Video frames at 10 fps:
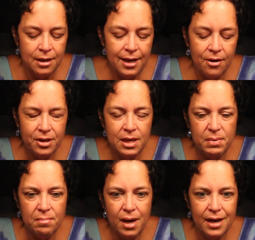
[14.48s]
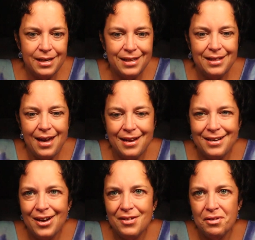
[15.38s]
Now, keep in mind that
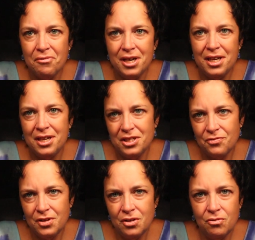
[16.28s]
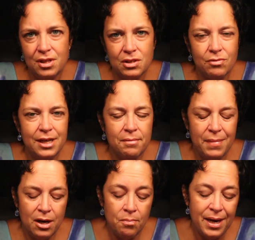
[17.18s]
not every reading is for you. This reading
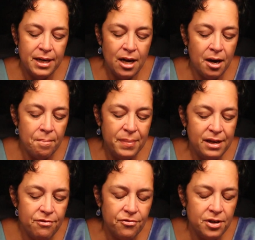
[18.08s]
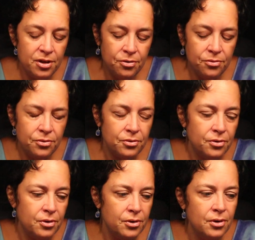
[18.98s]
may or may not be for you.
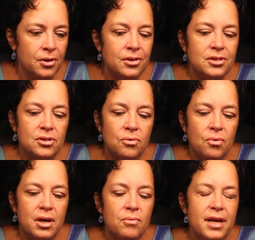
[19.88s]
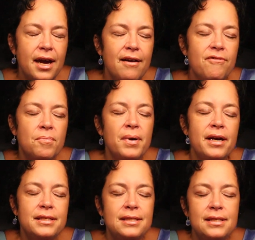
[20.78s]
So what do we have for
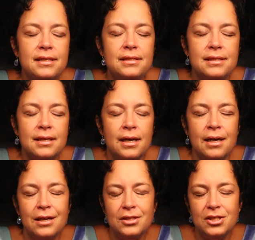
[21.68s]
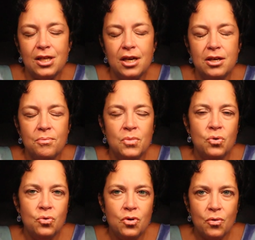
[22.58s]
Pisces, Sun,
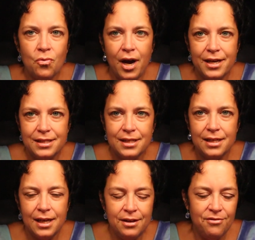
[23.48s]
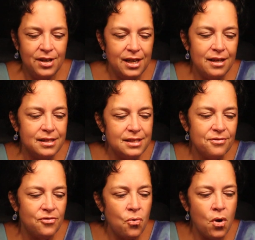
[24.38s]
Moon, Rising, and Venus
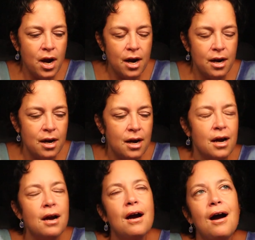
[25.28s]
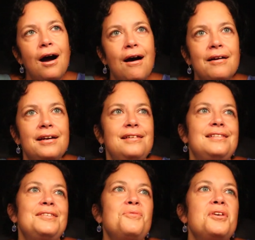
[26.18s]
for
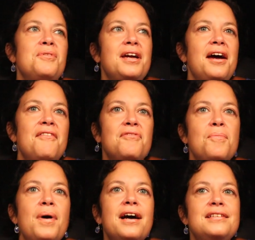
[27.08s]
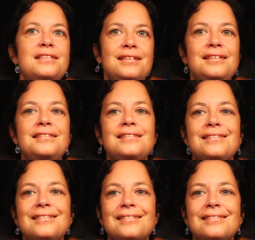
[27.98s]
August? What do we have for Pisces?